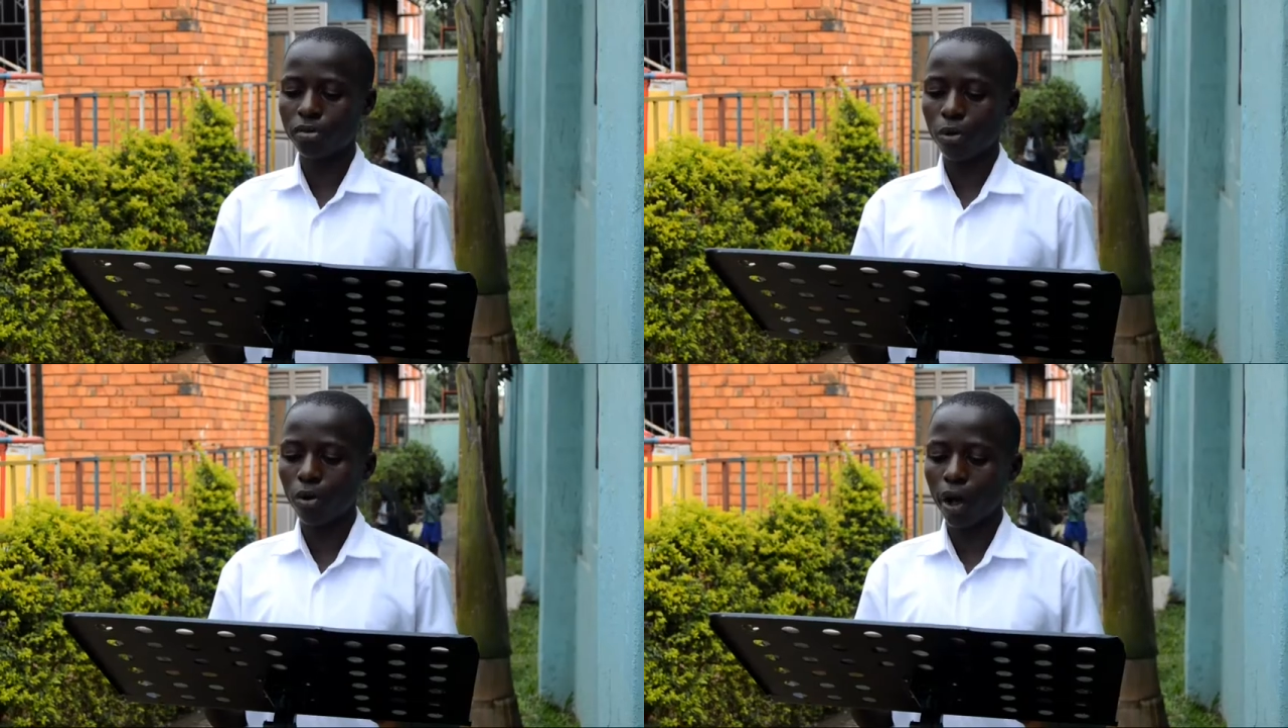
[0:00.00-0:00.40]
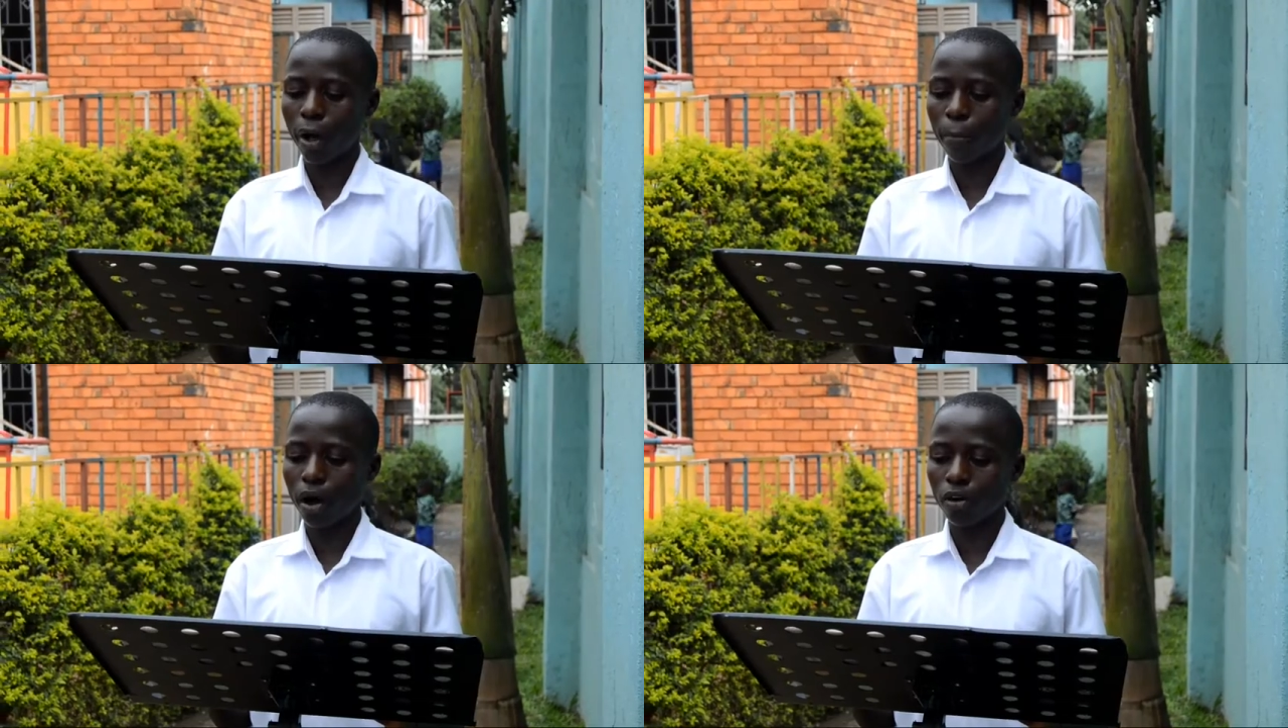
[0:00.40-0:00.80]
more
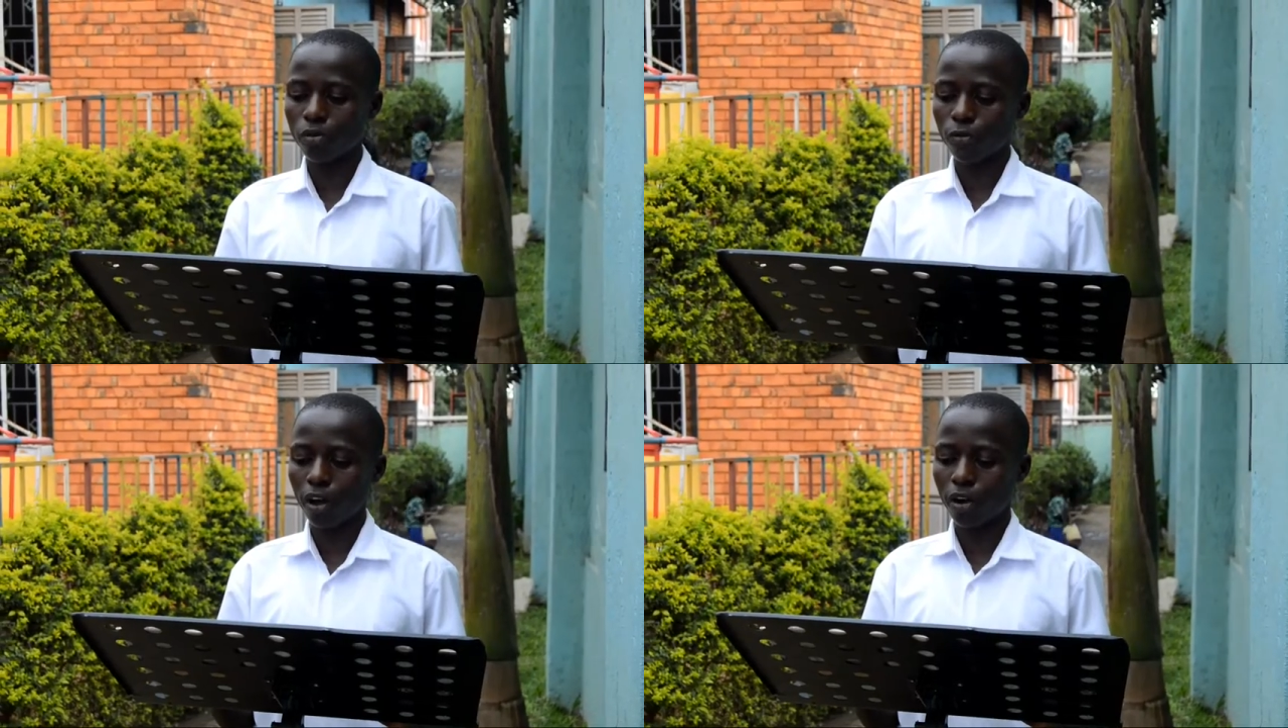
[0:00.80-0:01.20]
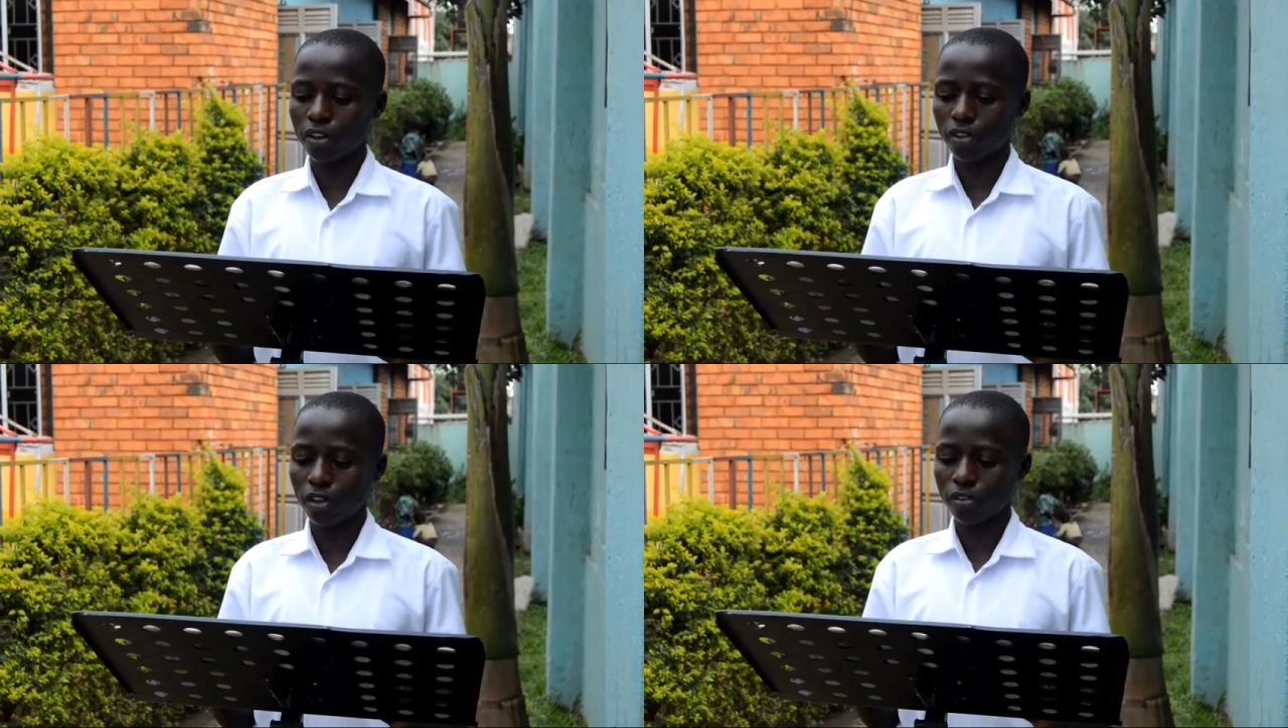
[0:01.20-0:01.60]
about
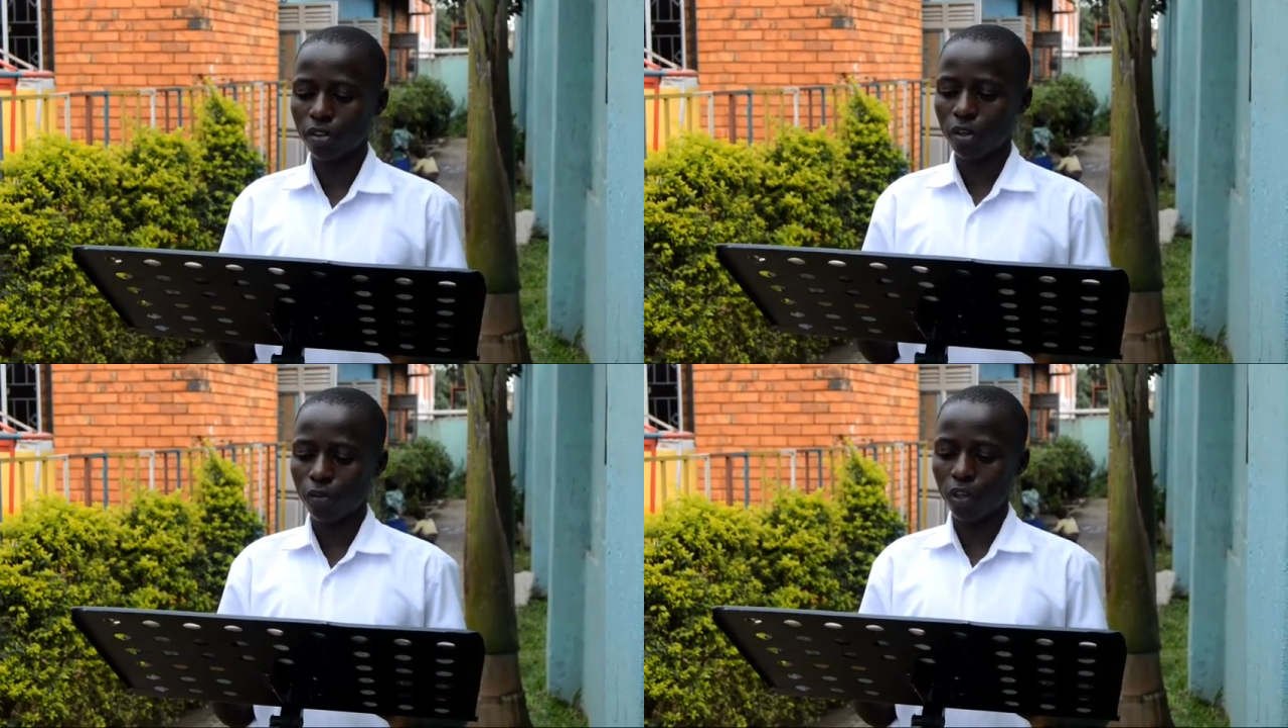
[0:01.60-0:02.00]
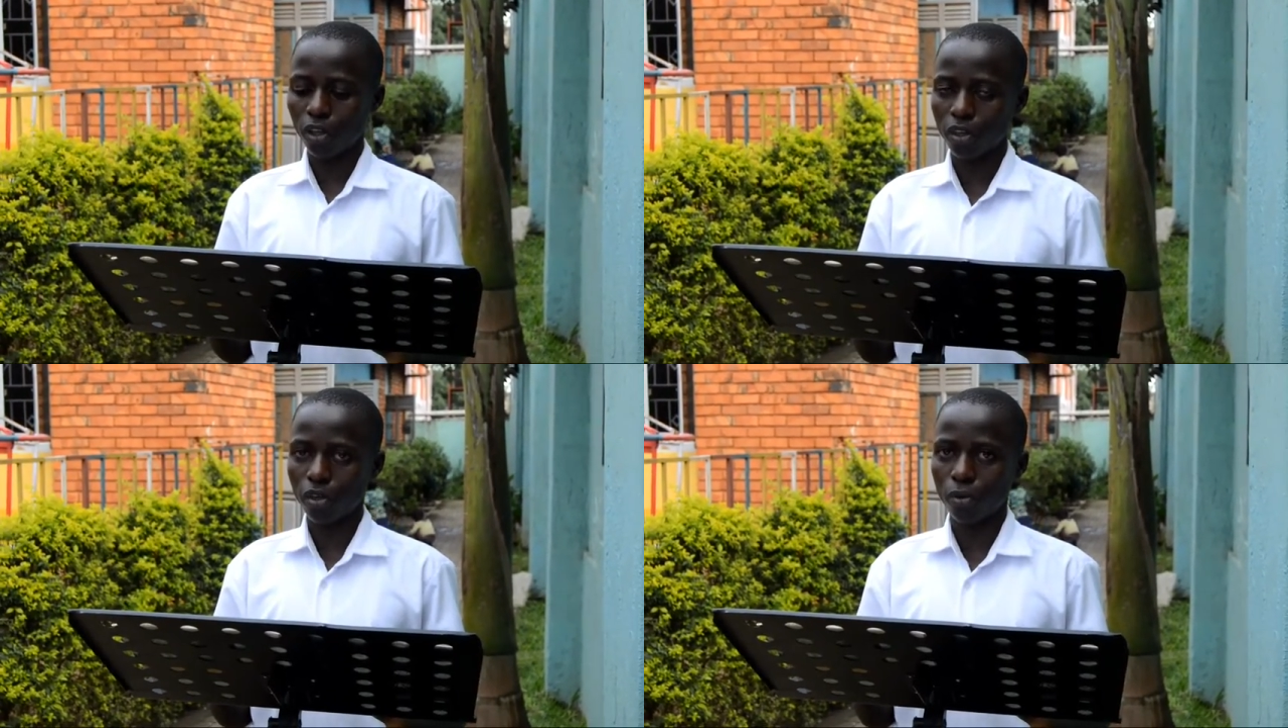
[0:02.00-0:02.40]
viruses.
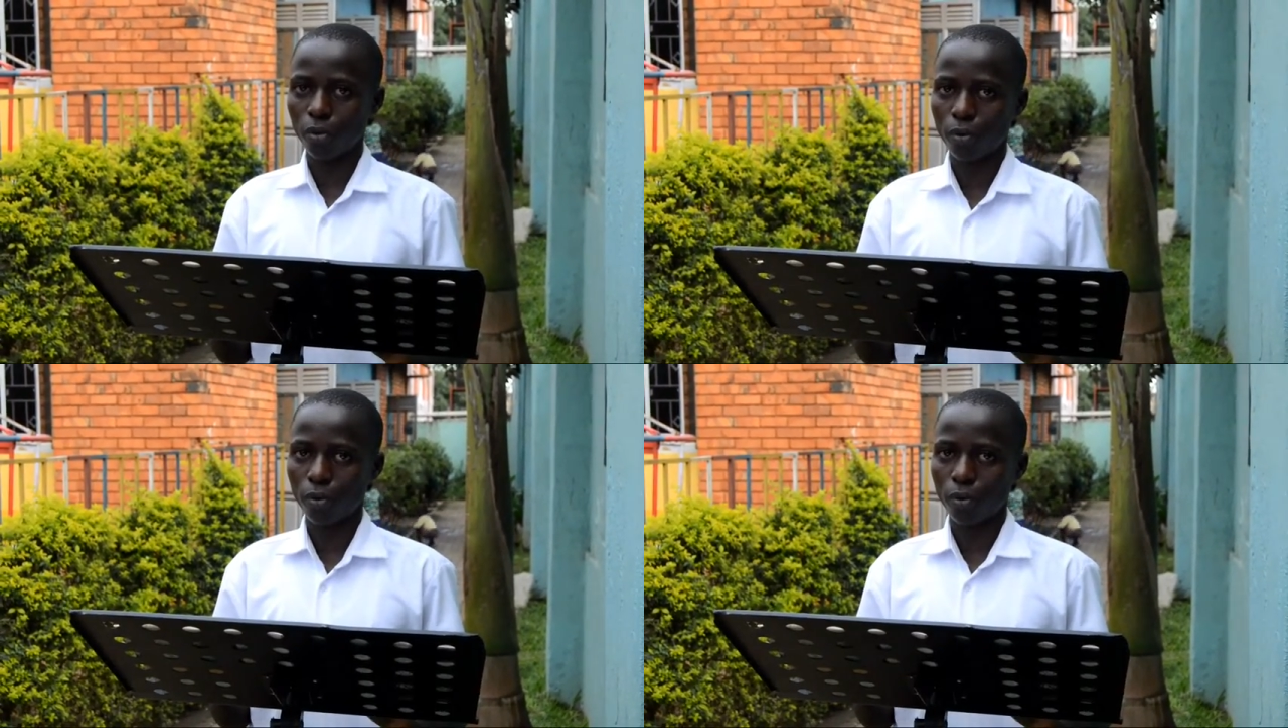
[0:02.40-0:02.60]
Thank you.